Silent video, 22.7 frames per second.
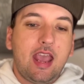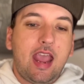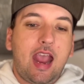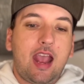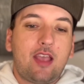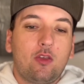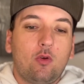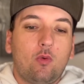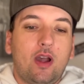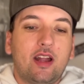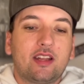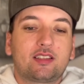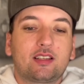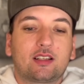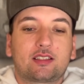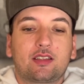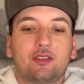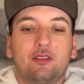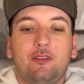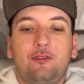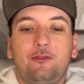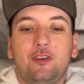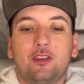and the White
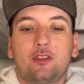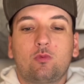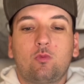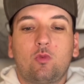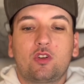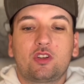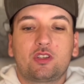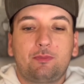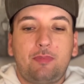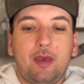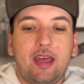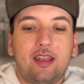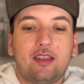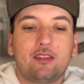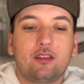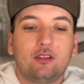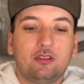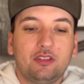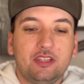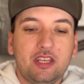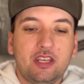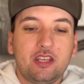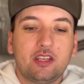Sox are the fifth worst pen in
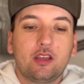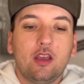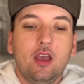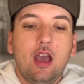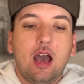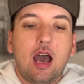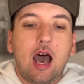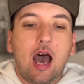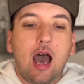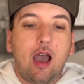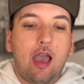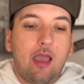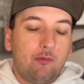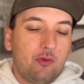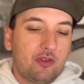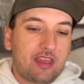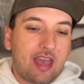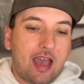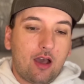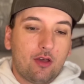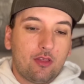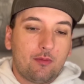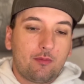the league. And
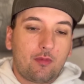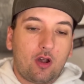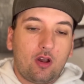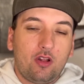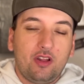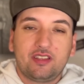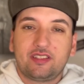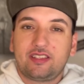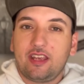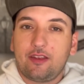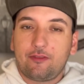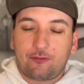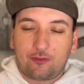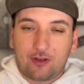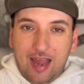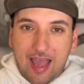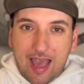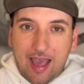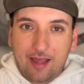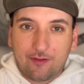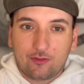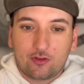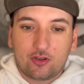with how the Marlins hit for
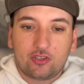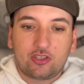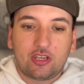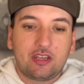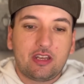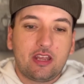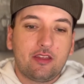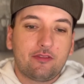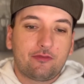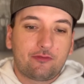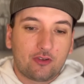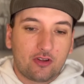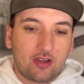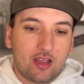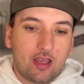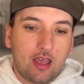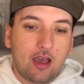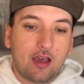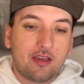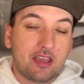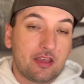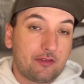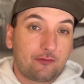average and hit
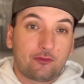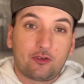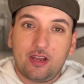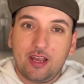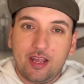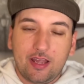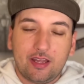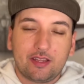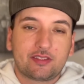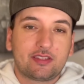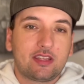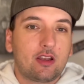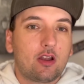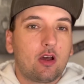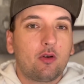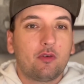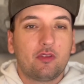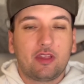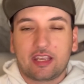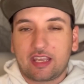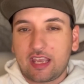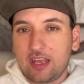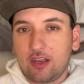for hits, they
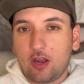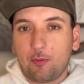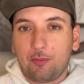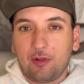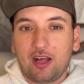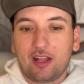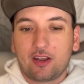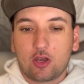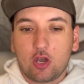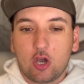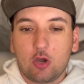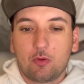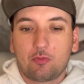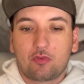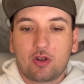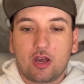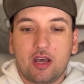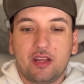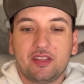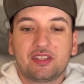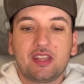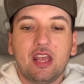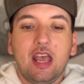don't like hit a lot of home
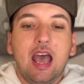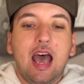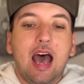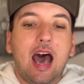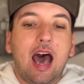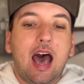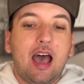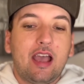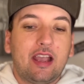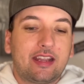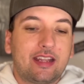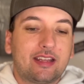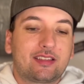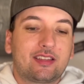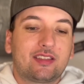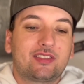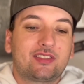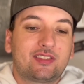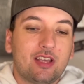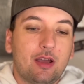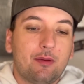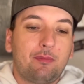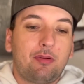runs against a
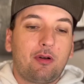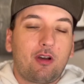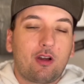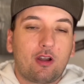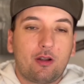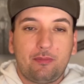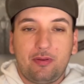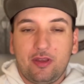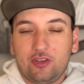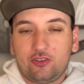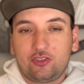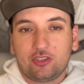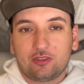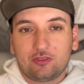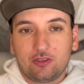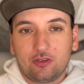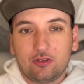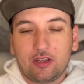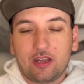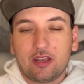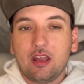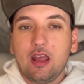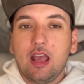subpar pitching
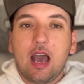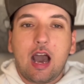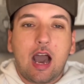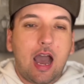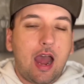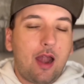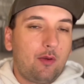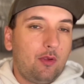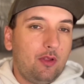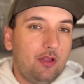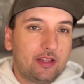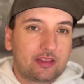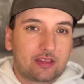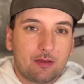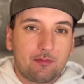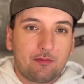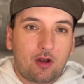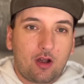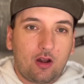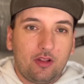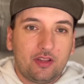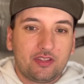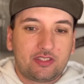unit. I really like the
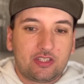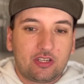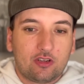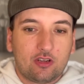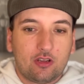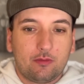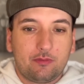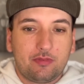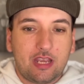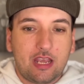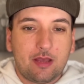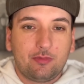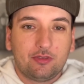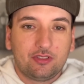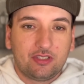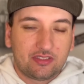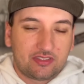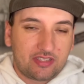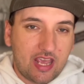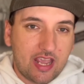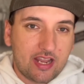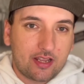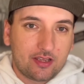Marlins here to be able
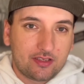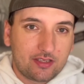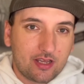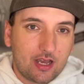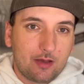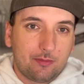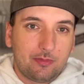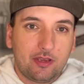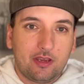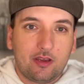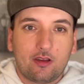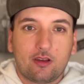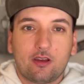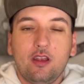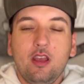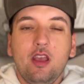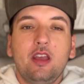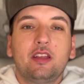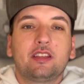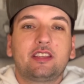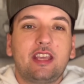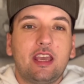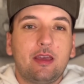to take a dub here,
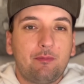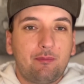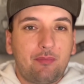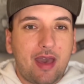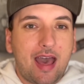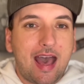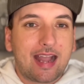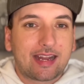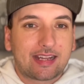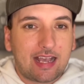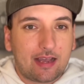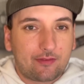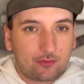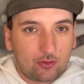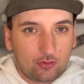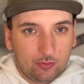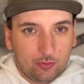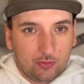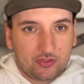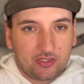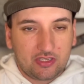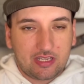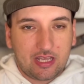get back after
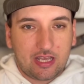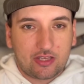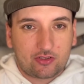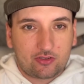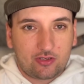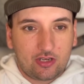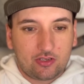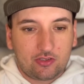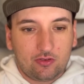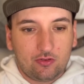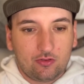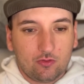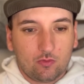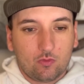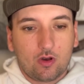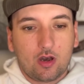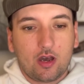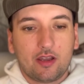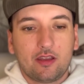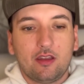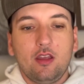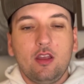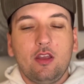losing yesterday
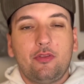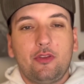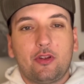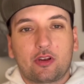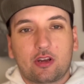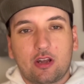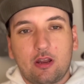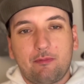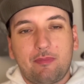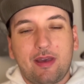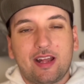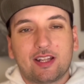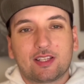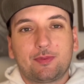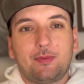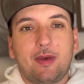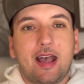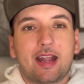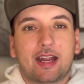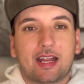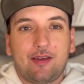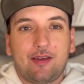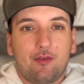2-1. They're going to bounce
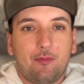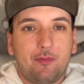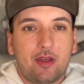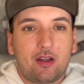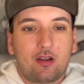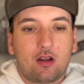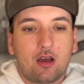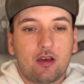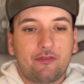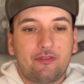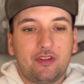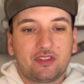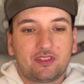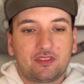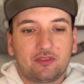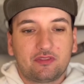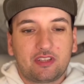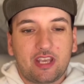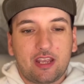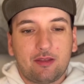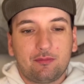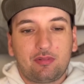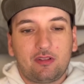back a better
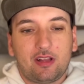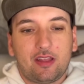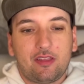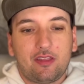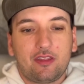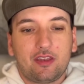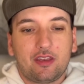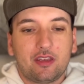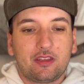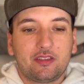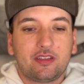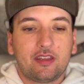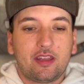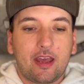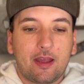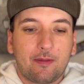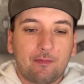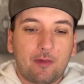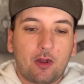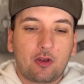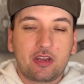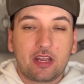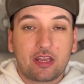offensive game plan than they did
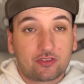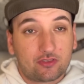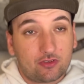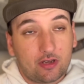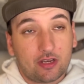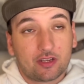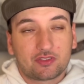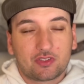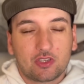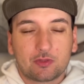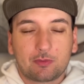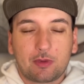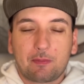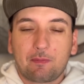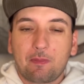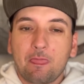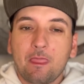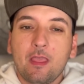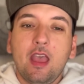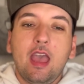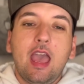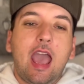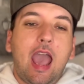today, or yesterday, excuse me.
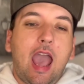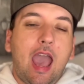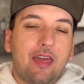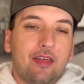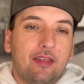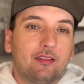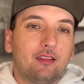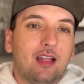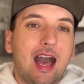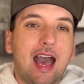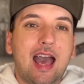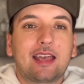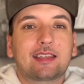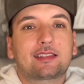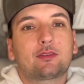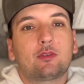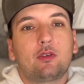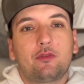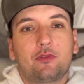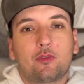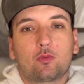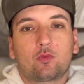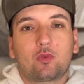And then
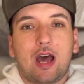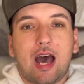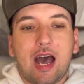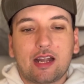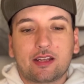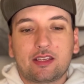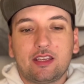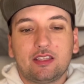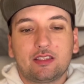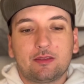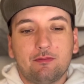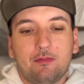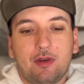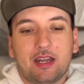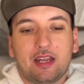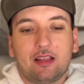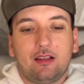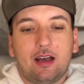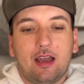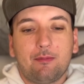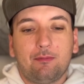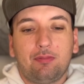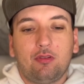lastly, we have the Rockies money
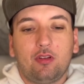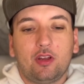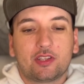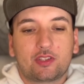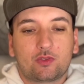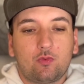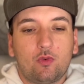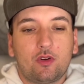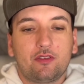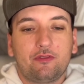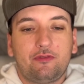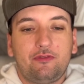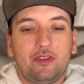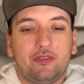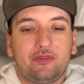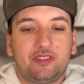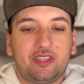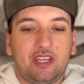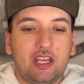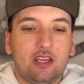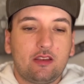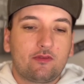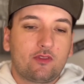line plus
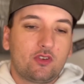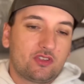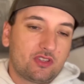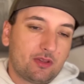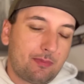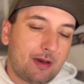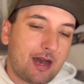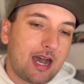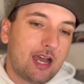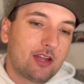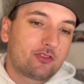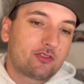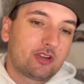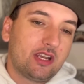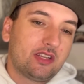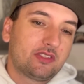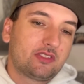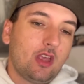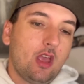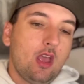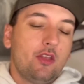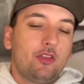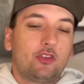115 versus the
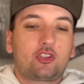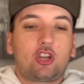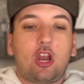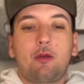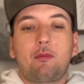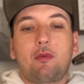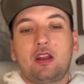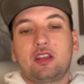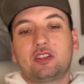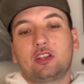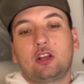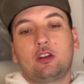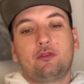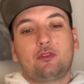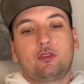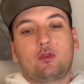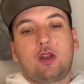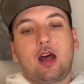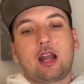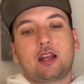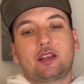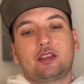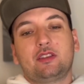Padres. The sharp money is all over the
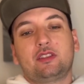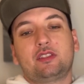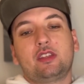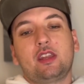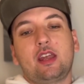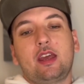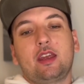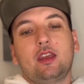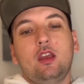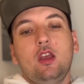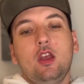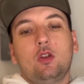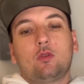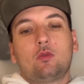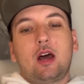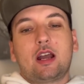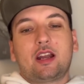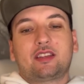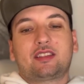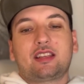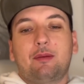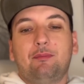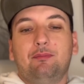Rockies today.
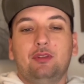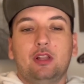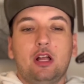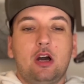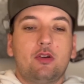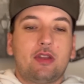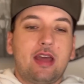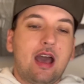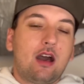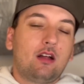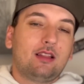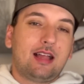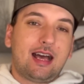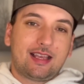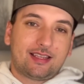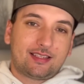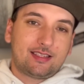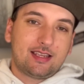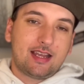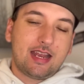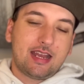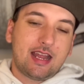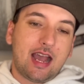Rockies got blown out
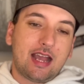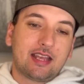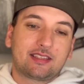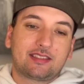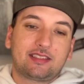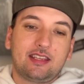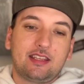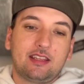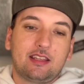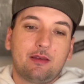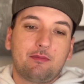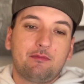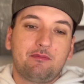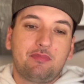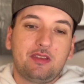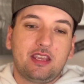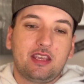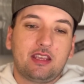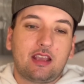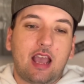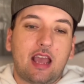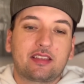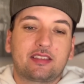last night. I see them
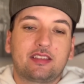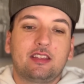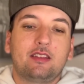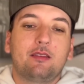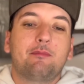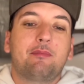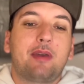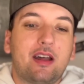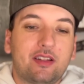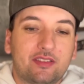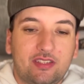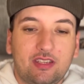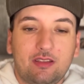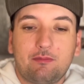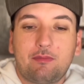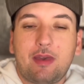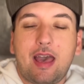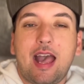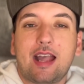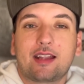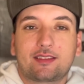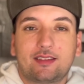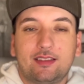bouncing
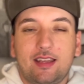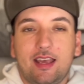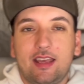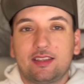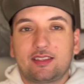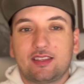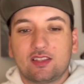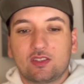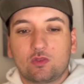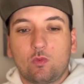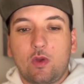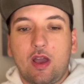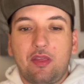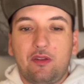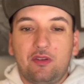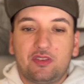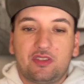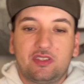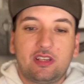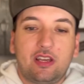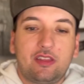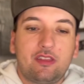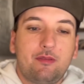back today since
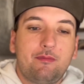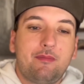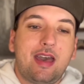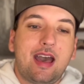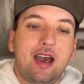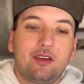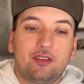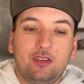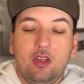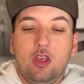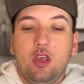Weathers is on the mound